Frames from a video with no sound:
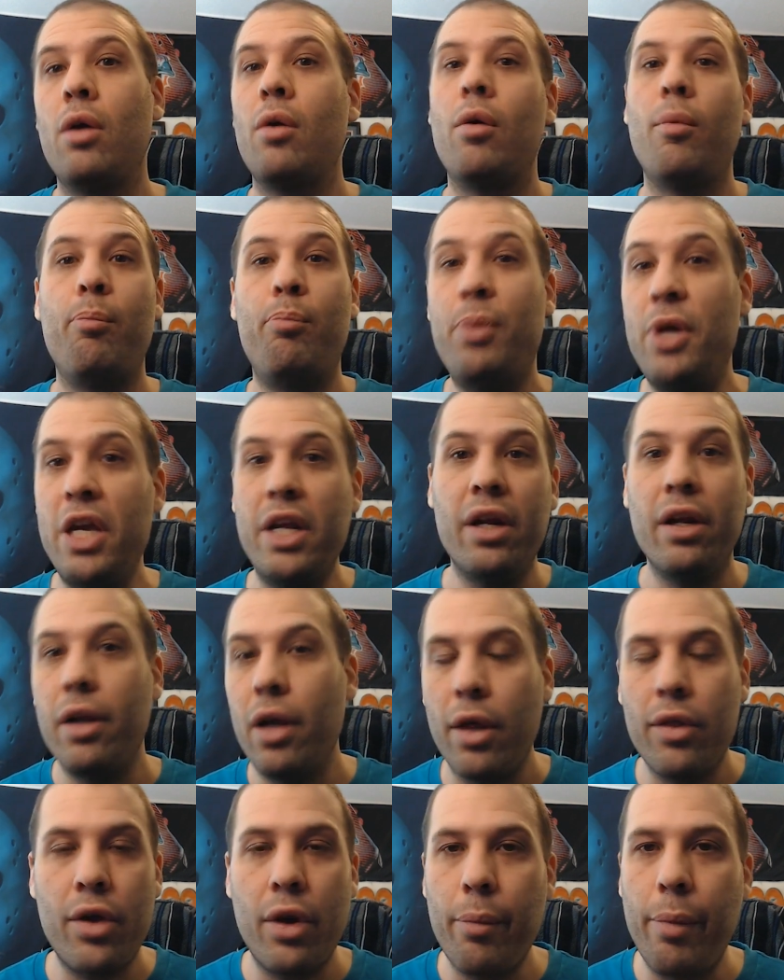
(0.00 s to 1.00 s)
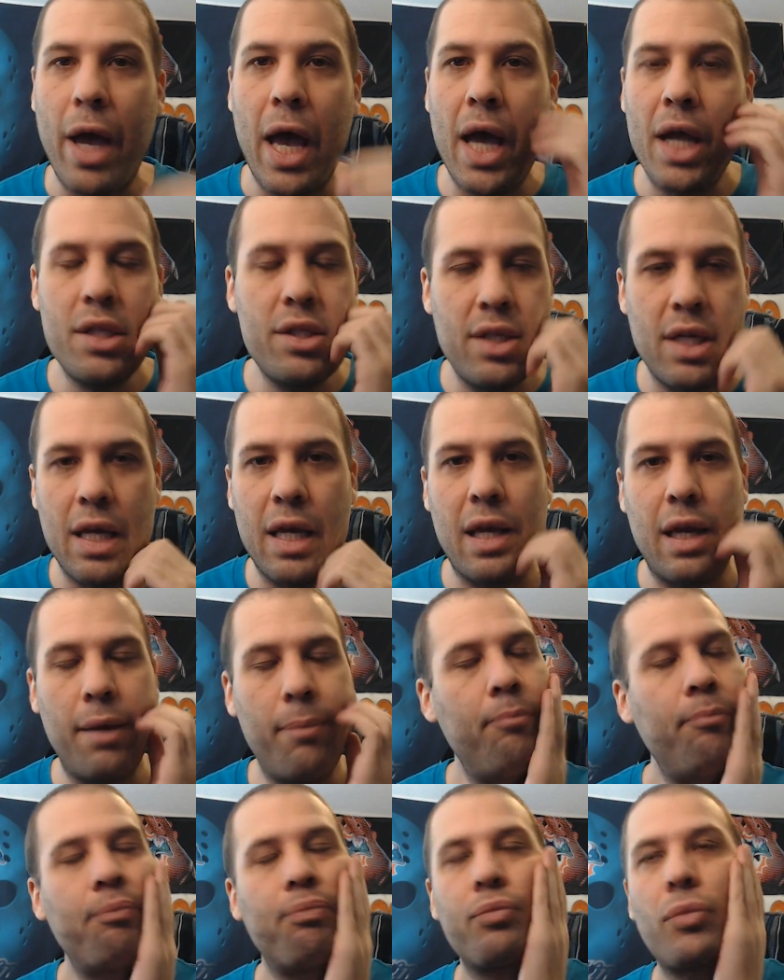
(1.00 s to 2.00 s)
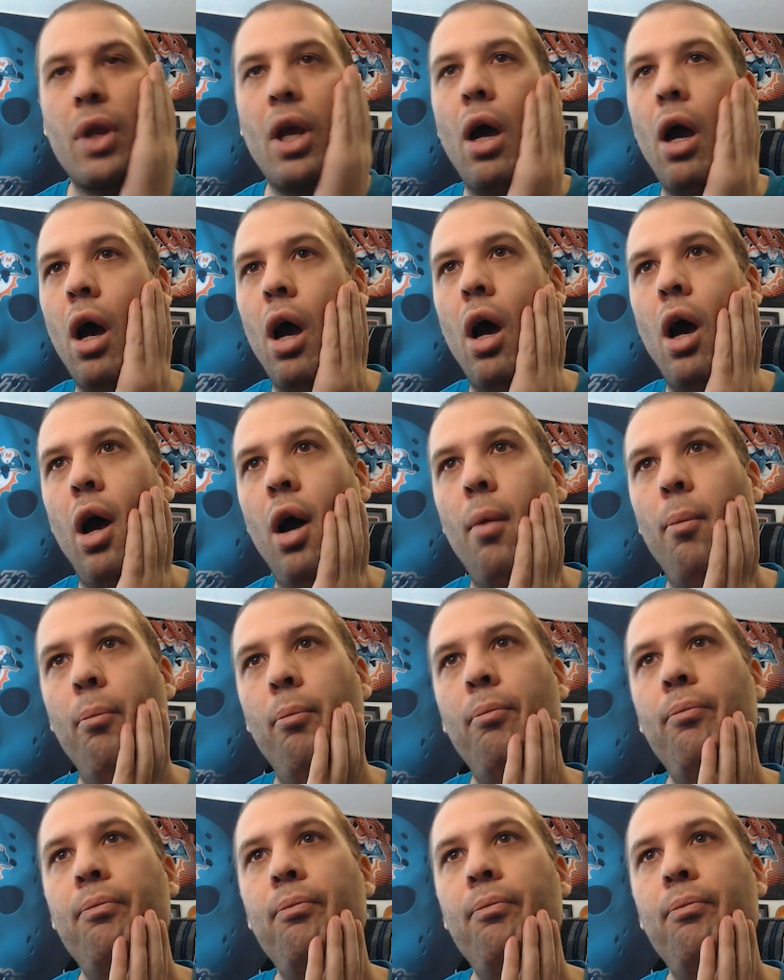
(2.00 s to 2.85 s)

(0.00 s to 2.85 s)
beat another bad team, and